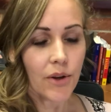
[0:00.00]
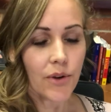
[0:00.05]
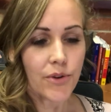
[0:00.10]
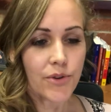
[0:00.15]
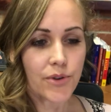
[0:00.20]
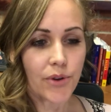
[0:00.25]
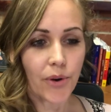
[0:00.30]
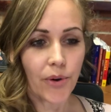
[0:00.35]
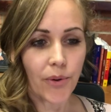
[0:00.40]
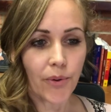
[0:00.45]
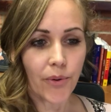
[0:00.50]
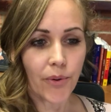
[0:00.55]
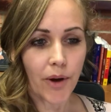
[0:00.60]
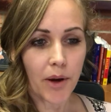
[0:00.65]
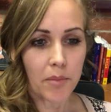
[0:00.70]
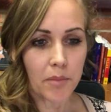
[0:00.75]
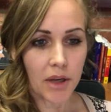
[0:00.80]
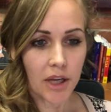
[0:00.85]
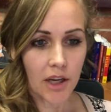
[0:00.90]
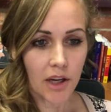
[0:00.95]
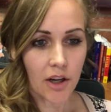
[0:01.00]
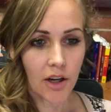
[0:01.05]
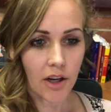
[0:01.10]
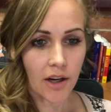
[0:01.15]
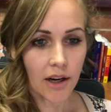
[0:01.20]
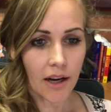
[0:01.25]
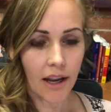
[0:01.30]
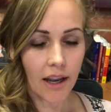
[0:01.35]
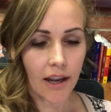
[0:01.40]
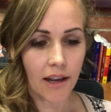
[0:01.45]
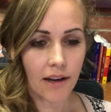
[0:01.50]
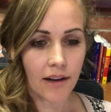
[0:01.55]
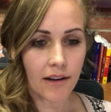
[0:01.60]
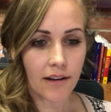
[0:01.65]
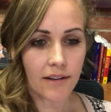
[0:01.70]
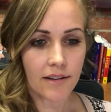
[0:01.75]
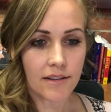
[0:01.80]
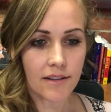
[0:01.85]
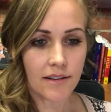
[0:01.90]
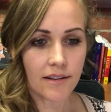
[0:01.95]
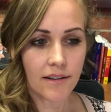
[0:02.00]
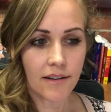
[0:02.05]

So I'm here and